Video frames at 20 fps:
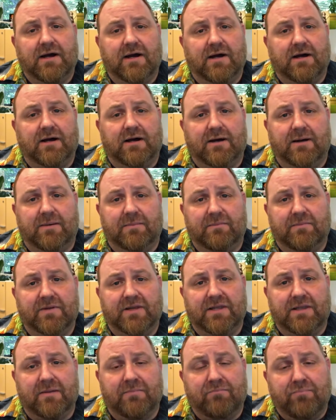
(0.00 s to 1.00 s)

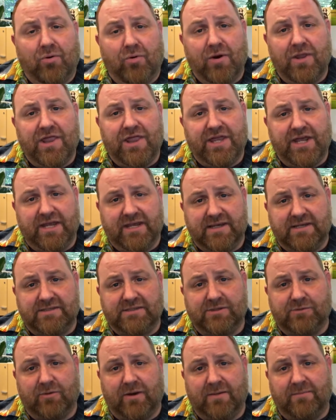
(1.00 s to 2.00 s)
The important thing
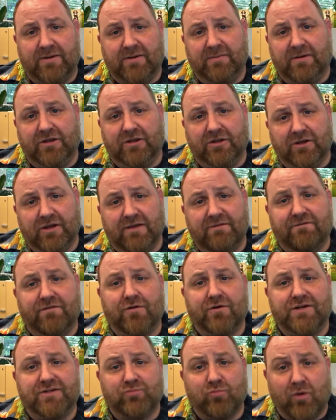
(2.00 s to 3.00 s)
is what I'm going to be looking
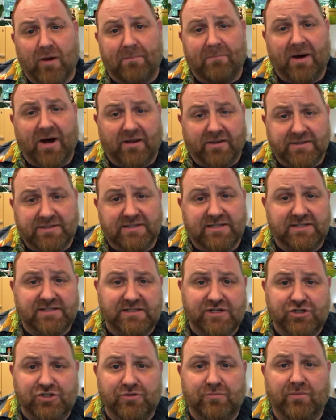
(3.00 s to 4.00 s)
for is what policies
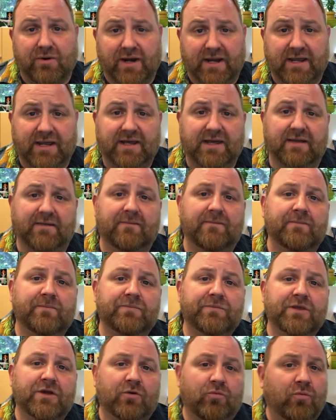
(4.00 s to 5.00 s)
did you bring in?
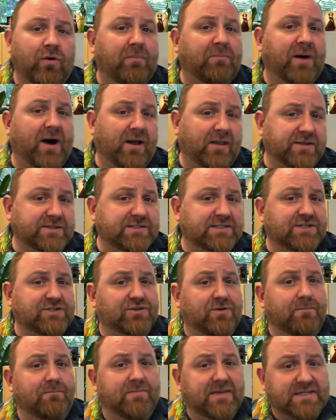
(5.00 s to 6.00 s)
What
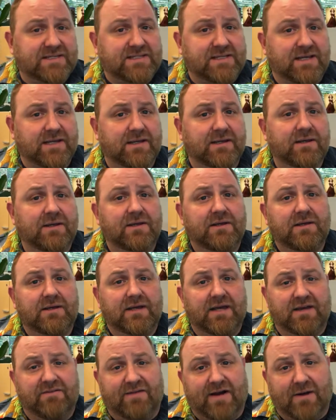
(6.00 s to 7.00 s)
policies are
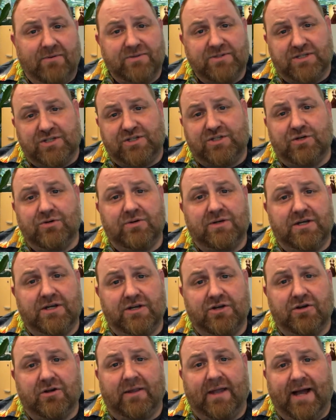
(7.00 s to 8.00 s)
missing? If I was a student
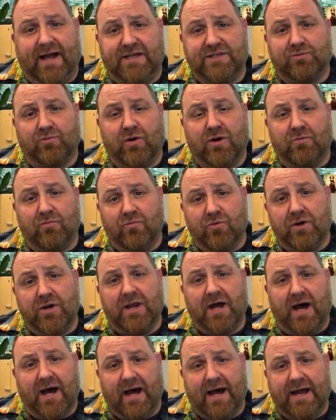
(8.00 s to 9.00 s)
in your class, what
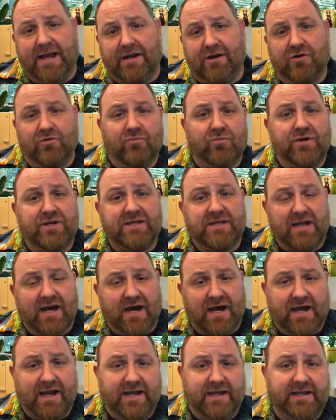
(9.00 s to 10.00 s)
would I or wouldn't
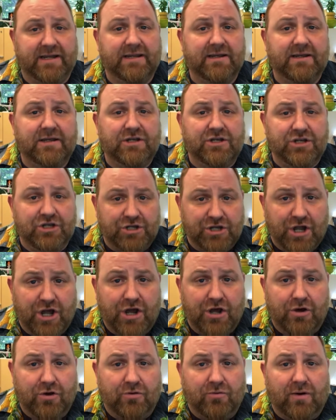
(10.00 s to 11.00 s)
I
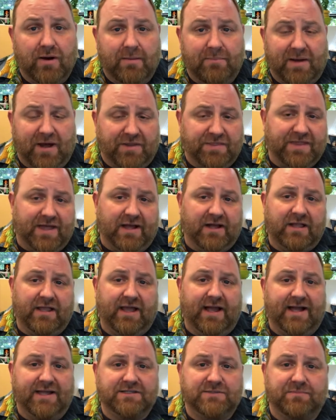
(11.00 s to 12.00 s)
know about that
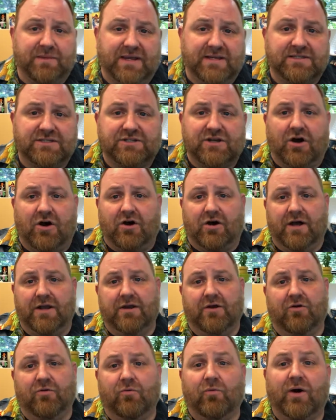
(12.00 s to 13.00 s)
class based
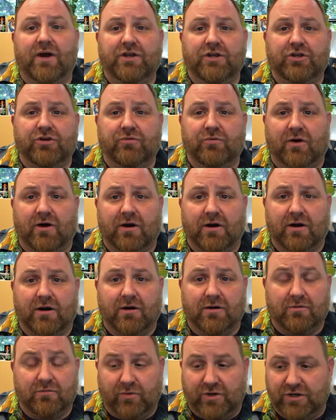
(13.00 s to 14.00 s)
on what
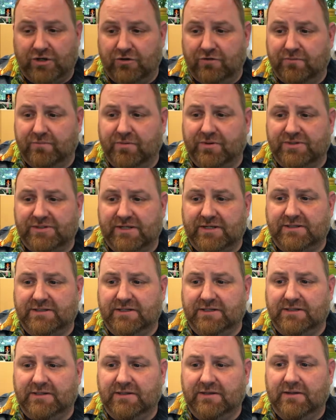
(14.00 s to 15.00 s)
you've
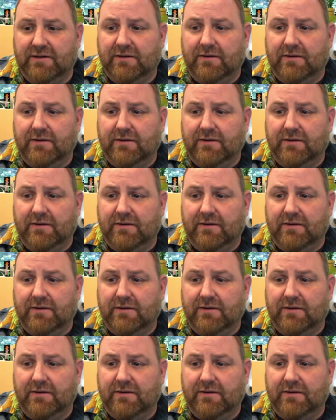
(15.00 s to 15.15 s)
presented?